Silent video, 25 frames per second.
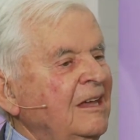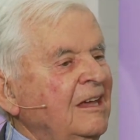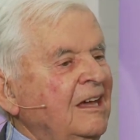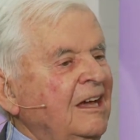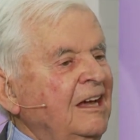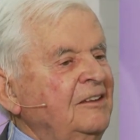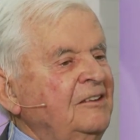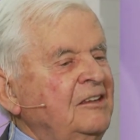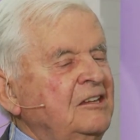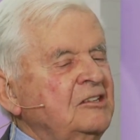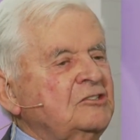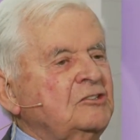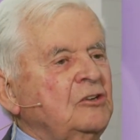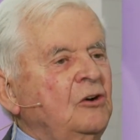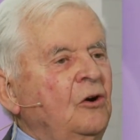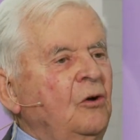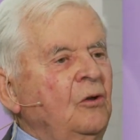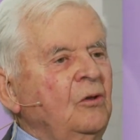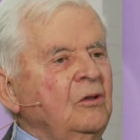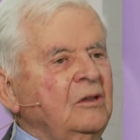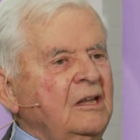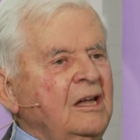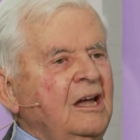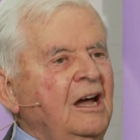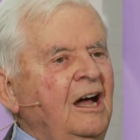And this
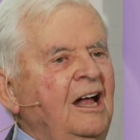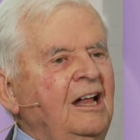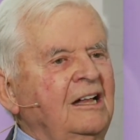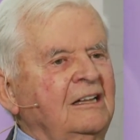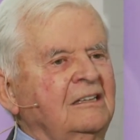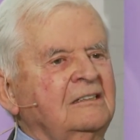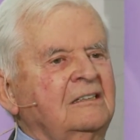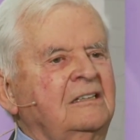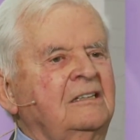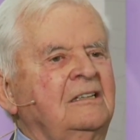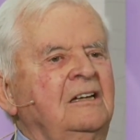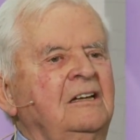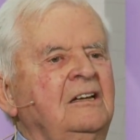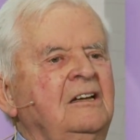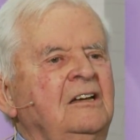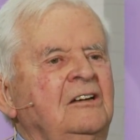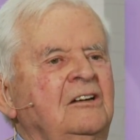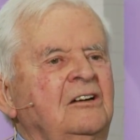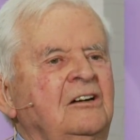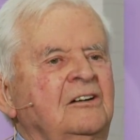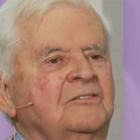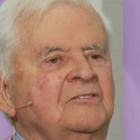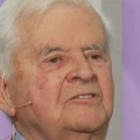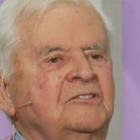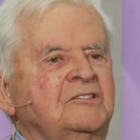whole cult
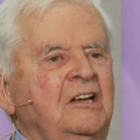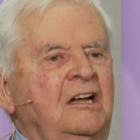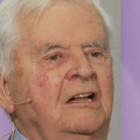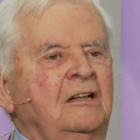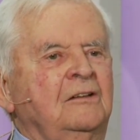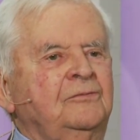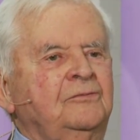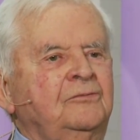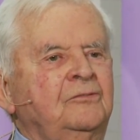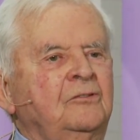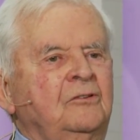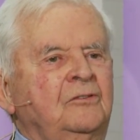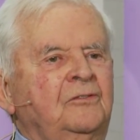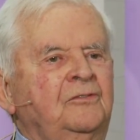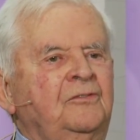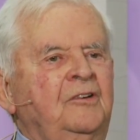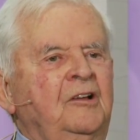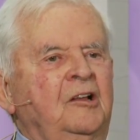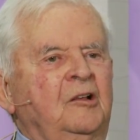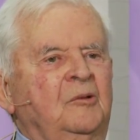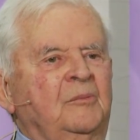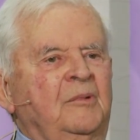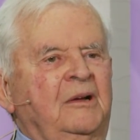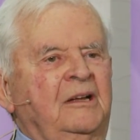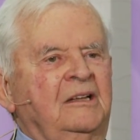of
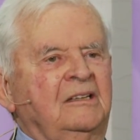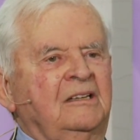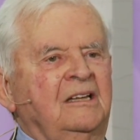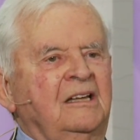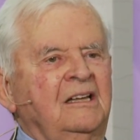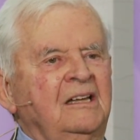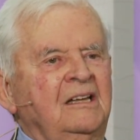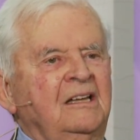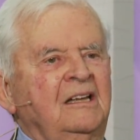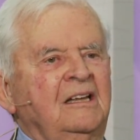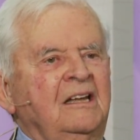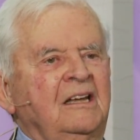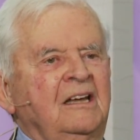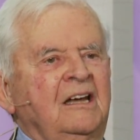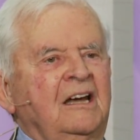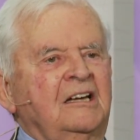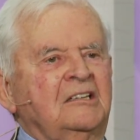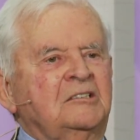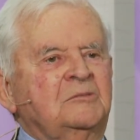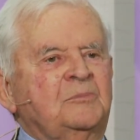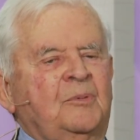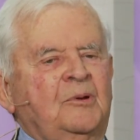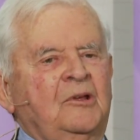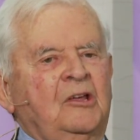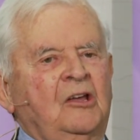self-fulfillment
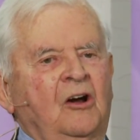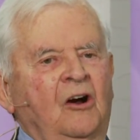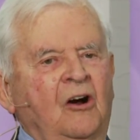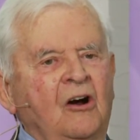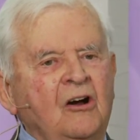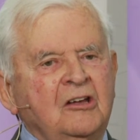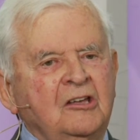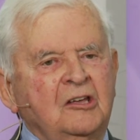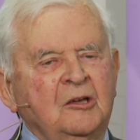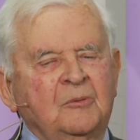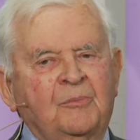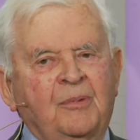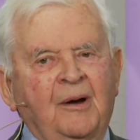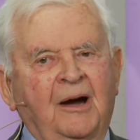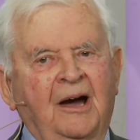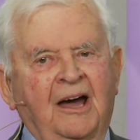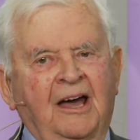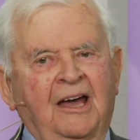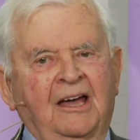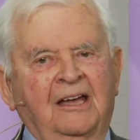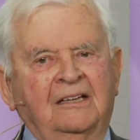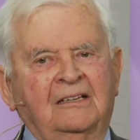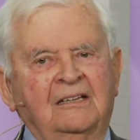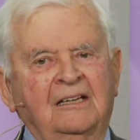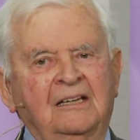has
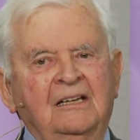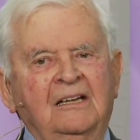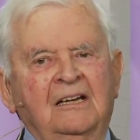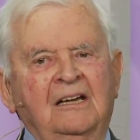preoccupied